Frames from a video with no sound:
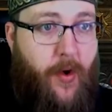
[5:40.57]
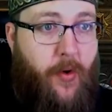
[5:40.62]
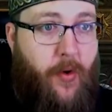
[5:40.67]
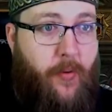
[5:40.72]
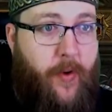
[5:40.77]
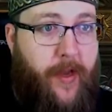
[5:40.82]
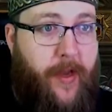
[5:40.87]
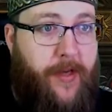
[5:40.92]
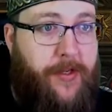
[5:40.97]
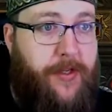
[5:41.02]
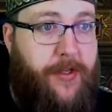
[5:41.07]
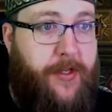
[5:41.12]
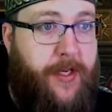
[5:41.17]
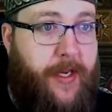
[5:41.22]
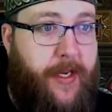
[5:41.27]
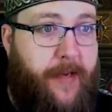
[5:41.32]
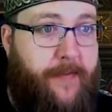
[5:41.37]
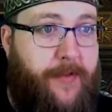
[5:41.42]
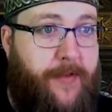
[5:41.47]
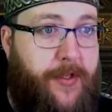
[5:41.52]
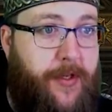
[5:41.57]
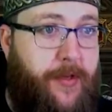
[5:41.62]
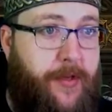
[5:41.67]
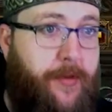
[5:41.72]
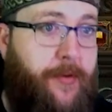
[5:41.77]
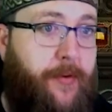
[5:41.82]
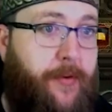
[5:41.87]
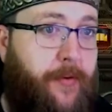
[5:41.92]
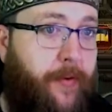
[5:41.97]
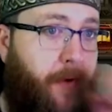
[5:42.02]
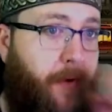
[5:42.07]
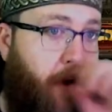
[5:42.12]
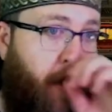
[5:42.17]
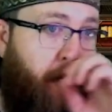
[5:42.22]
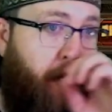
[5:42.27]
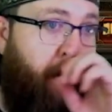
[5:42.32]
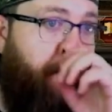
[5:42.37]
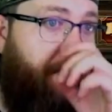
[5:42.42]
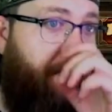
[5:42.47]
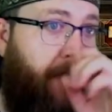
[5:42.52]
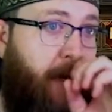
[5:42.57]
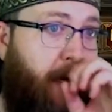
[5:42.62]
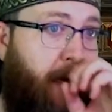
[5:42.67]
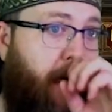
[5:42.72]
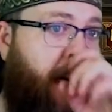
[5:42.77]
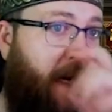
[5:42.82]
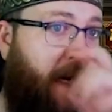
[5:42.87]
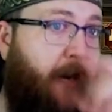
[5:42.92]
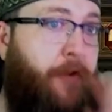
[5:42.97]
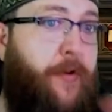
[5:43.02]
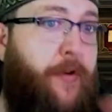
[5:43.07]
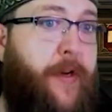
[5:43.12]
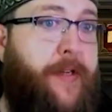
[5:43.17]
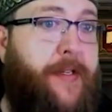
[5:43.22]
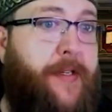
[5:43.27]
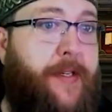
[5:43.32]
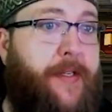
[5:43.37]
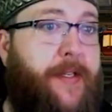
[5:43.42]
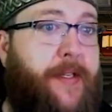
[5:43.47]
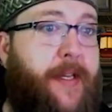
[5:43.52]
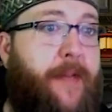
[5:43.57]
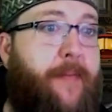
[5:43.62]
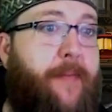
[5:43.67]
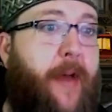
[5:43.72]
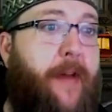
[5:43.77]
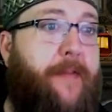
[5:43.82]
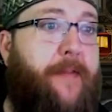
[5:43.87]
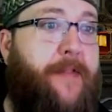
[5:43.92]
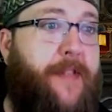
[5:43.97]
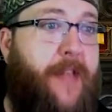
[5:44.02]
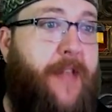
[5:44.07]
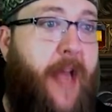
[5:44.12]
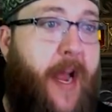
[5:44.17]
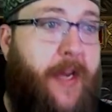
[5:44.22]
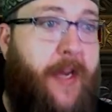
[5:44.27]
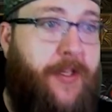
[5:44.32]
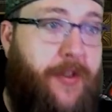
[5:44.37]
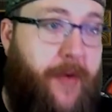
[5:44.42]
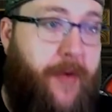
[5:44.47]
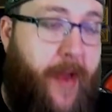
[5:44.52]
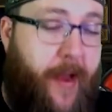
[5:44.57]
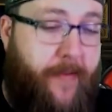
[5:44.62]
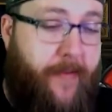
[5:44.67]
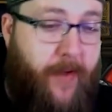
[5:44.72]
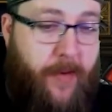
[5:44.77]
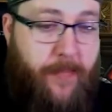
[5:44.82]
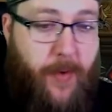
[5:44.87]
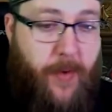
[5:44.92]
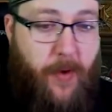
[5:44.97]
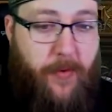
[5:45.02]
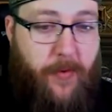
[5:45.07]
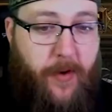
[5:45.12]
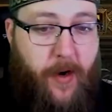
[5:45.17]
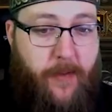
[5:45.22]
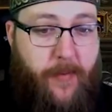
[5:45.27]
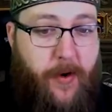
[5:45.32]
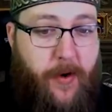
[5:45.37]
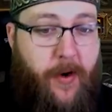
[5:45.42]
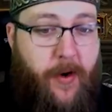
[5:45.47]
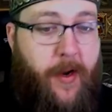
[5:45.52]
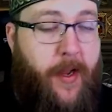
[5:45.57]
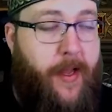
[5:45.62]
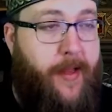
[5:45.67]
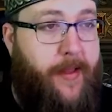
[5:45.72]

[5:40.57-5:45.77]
which gives you um, and increases the amount of stacks you have on bone armor.